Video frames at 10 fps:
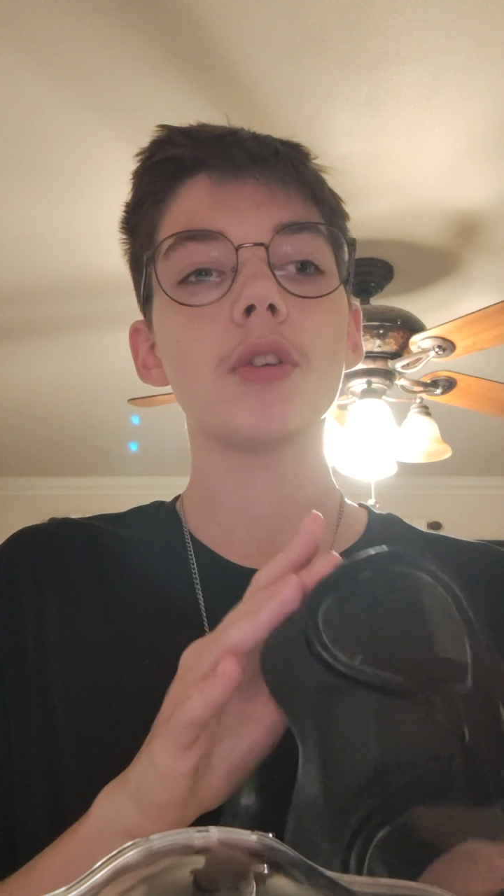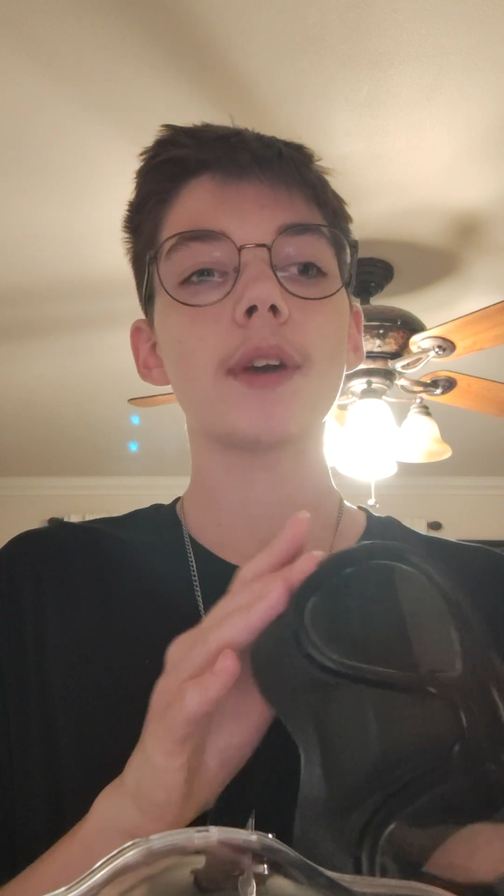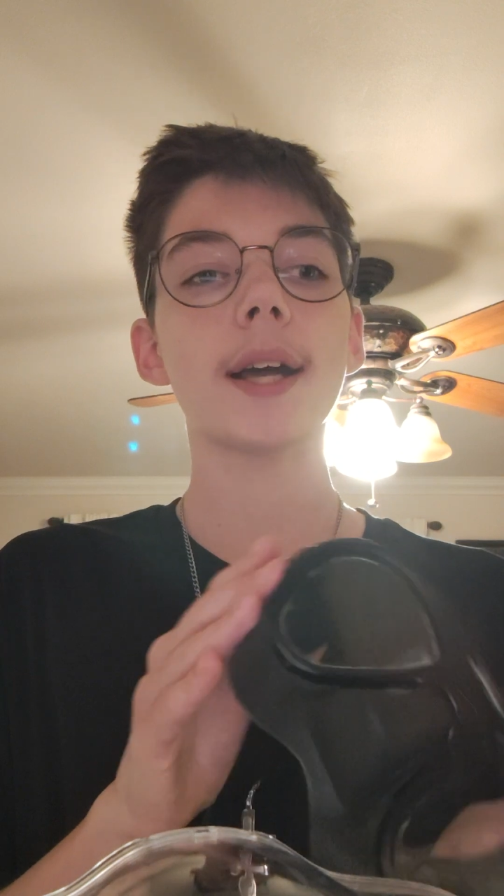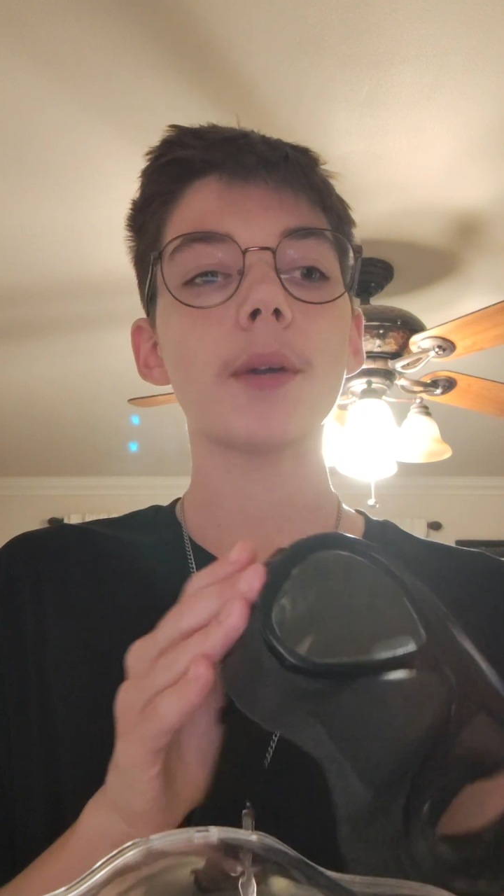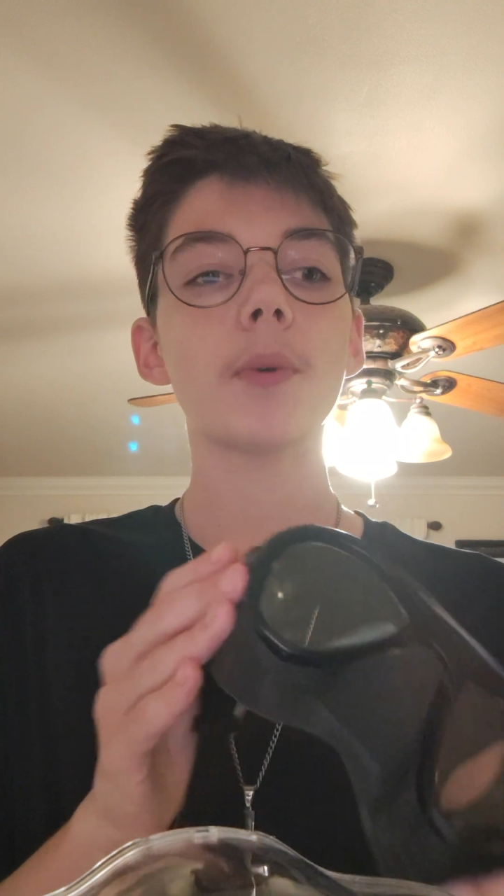You
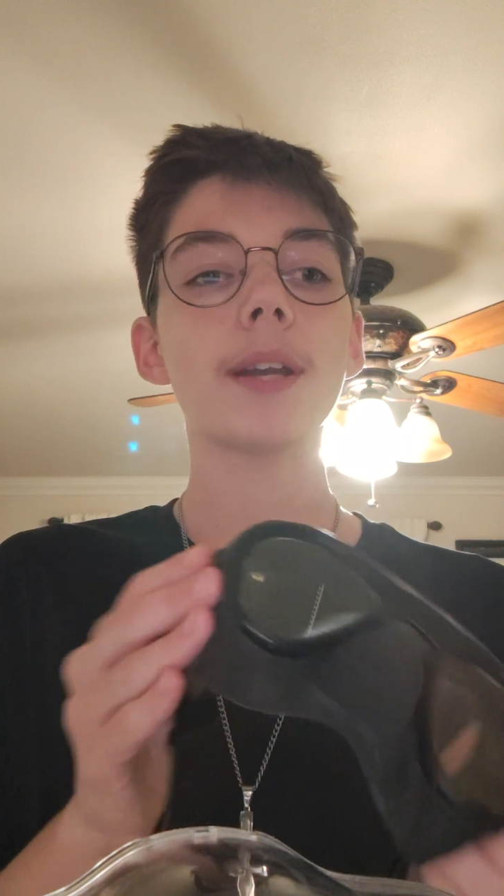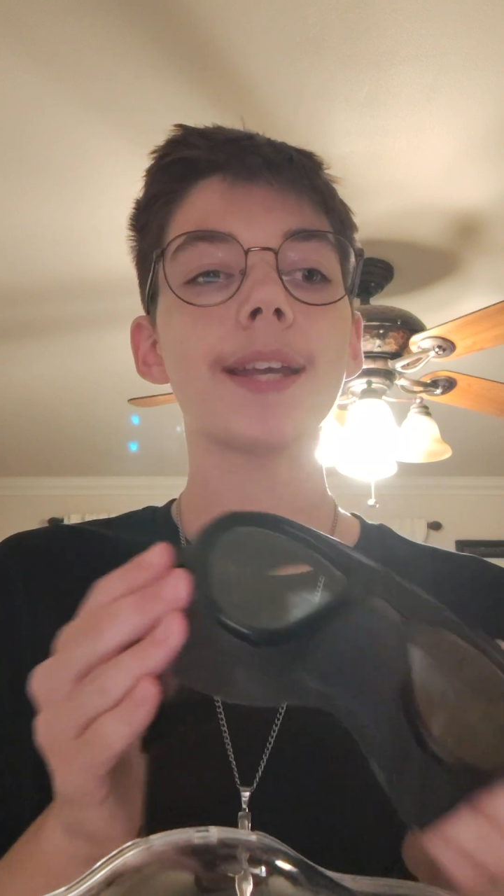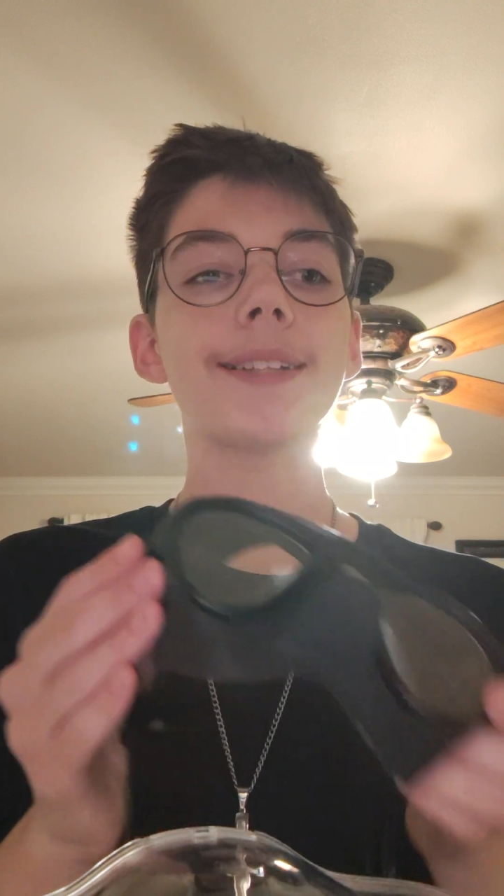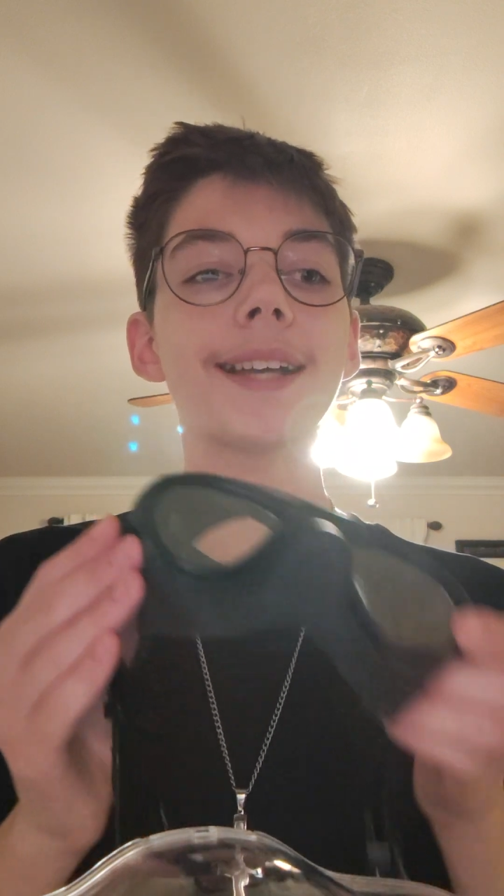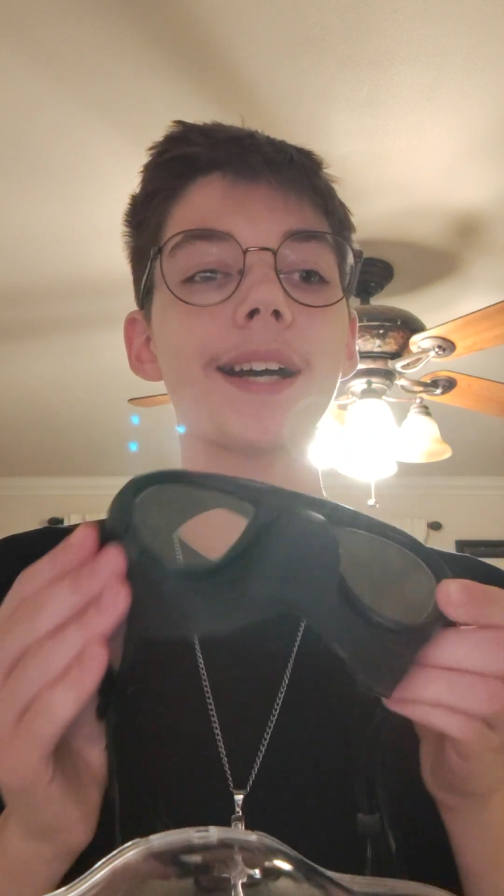kind of want to
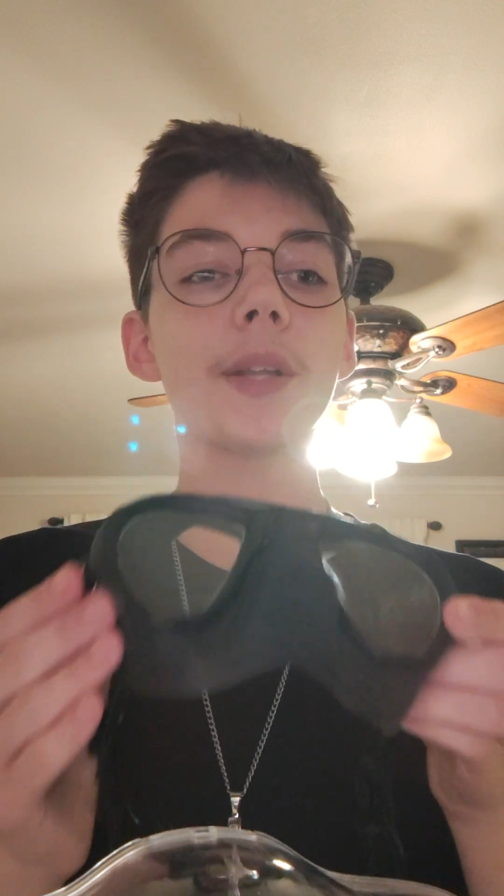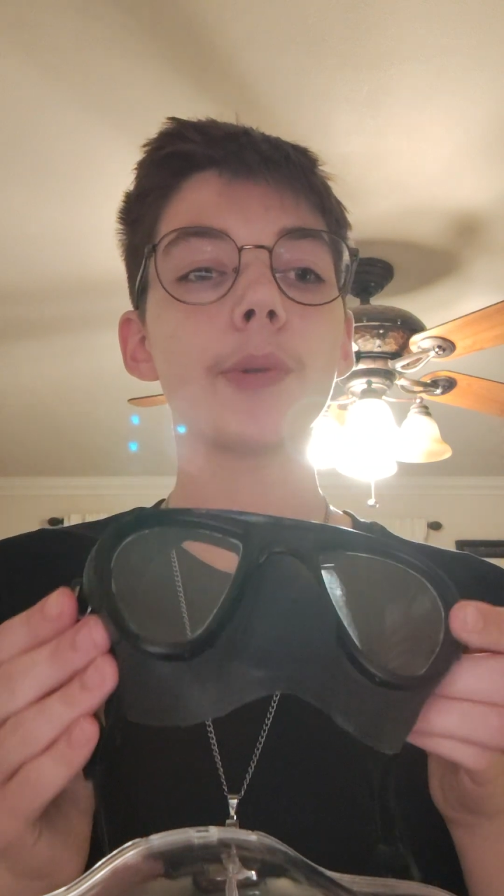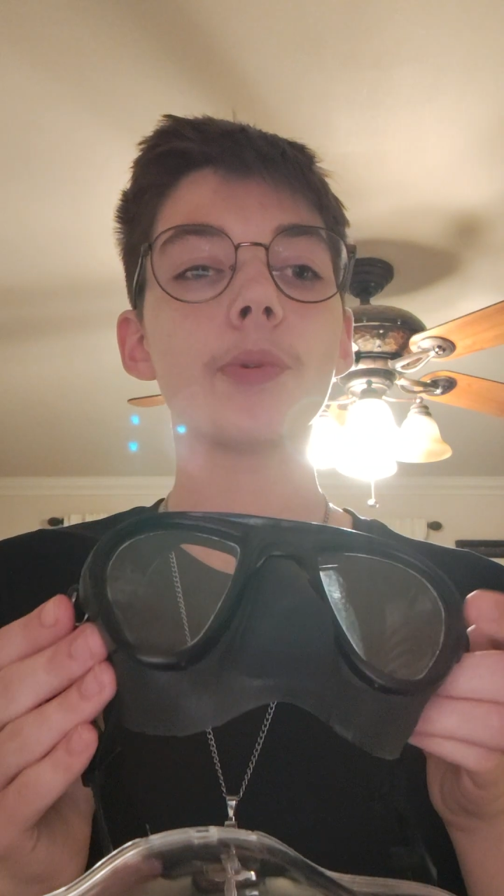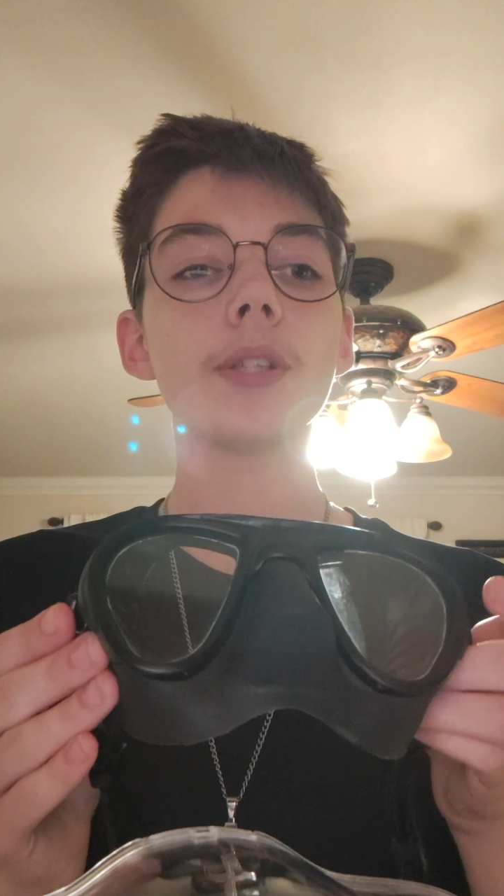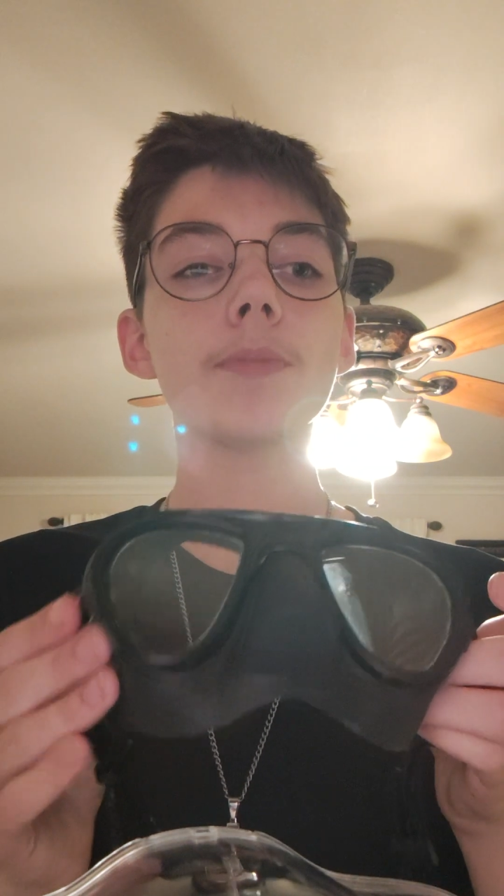get like
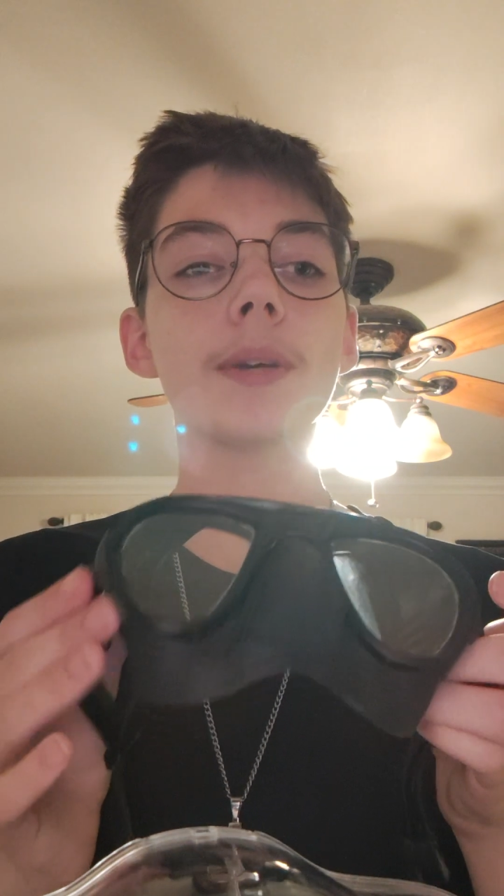other ones